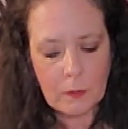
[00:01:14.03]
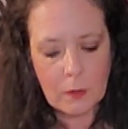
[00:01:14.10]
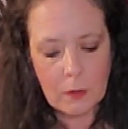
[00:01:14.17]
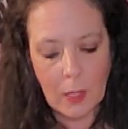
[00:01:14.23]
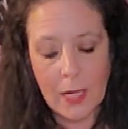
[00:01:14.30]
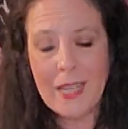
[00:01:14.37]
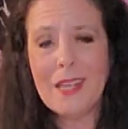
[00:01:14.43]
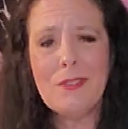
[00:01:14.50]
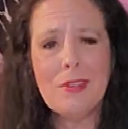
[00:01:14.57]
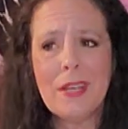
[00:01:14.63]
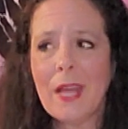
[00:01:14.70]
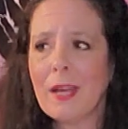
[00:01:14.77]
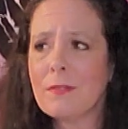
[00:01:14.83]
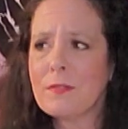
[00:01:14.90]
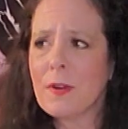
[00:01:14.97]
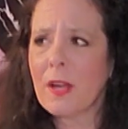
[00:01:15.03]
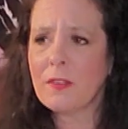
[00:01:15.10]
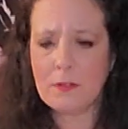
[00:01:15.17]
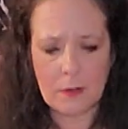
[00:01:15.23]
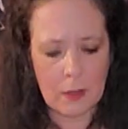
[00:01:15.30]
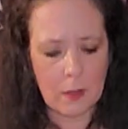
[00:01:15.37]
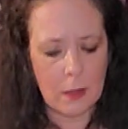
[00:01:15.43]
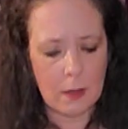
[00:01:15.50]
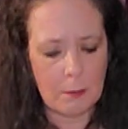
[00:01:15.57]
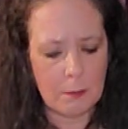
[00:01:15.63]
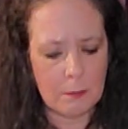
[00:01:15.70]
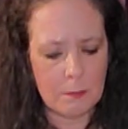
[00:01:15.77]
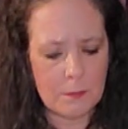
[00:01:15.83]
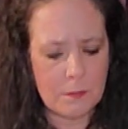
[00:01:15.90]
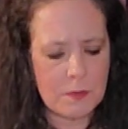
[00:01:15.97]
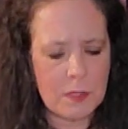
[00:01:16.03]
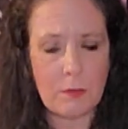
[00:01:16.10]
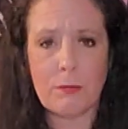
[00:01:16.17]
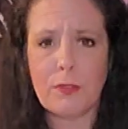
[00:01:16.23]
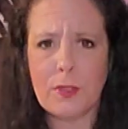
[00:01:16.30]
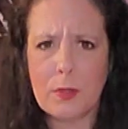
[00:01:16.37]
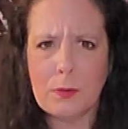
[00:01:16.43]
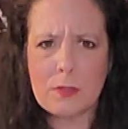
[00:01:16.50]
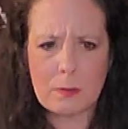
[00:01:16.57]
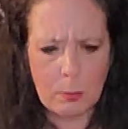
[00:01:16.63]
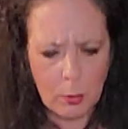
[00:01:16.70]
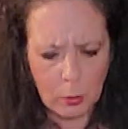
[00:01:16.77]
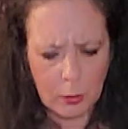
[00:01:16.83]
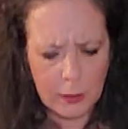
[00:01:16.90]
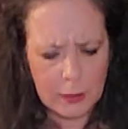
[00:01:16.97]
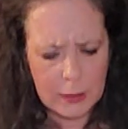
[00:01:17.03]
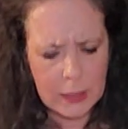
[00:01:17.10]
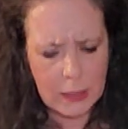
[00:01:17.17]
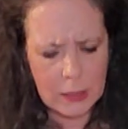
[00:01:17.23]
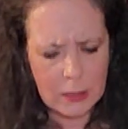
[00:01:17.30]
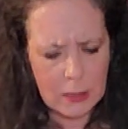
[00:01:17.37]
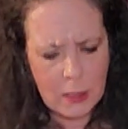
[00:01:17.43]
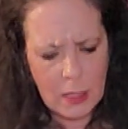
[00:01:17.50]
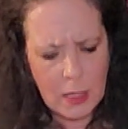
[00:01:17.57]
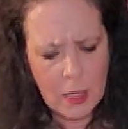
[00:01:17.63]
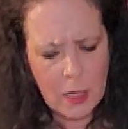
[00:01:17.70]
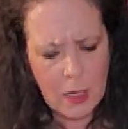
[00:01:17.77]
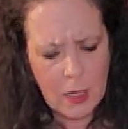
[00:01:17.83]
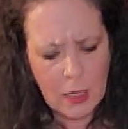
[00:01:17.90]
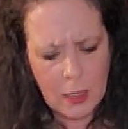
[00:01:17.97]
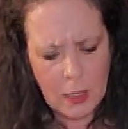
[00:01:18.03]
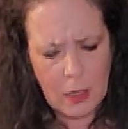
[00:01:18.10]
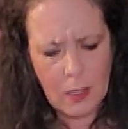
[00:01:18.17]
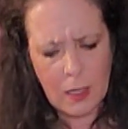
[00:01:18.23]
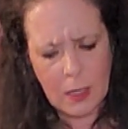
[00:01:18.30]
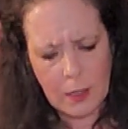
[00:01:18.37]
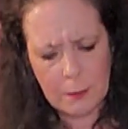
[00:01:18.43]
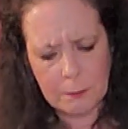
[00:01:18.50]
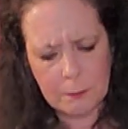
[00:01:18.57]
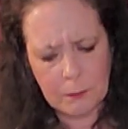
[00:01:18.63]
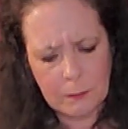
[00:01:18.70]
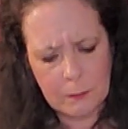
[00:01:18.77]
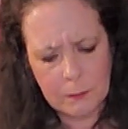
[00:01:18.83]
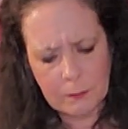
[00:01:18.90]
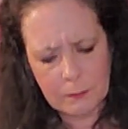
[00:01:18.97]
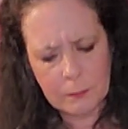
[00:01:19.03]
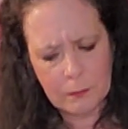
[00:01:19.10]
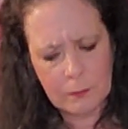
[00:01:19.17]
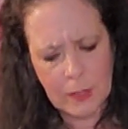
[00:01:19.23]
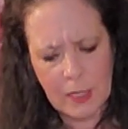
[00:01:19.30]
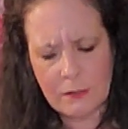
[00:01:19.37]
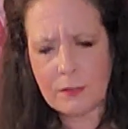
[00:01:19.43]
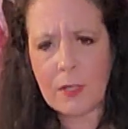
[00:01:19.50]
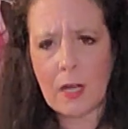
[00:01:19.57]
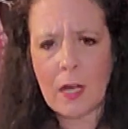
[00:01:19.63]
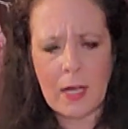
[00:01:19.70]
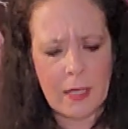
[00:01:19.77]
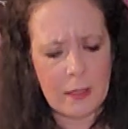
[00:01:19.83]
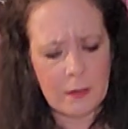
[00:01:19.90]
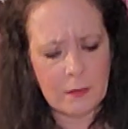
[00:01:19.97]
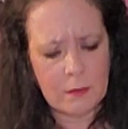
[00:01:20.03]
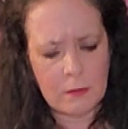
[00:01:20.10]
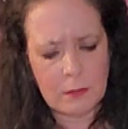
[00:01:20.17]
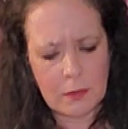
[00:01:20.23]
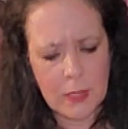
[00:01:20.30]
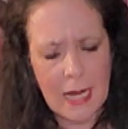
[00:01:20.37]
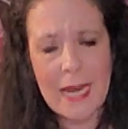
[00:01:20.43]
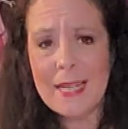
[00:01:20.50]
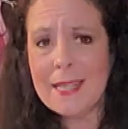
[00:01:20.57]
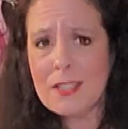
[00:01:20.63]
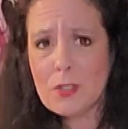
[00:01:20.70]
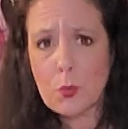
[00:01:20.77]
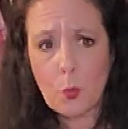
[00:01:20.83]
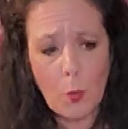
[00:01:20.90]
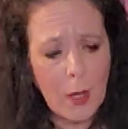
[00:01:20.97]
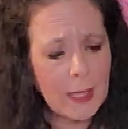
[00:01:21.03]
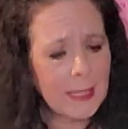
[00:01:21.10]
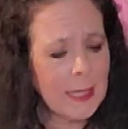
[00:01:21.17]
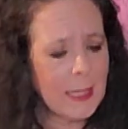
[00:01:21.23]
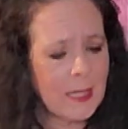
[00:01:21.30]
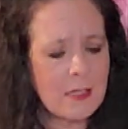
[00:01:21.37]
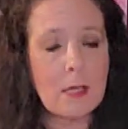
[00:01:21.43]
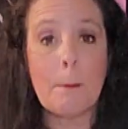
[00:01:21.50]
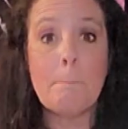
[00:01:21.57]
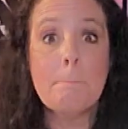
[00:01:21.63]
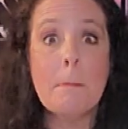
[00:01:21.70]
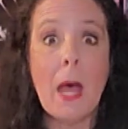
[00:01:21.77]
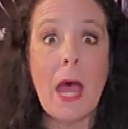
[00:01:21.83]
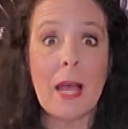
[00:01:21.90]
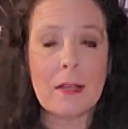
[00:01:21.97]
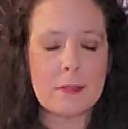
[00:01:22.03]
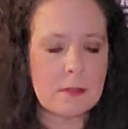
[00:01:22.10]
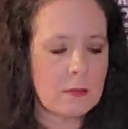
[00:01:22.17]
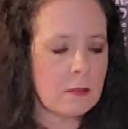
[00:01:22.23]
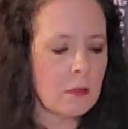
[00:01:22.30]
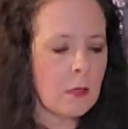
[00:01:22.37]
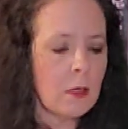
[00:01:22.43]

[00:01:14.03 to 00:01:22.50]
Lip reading: I even have some fusible in here. I've got 80/20. It's a mess.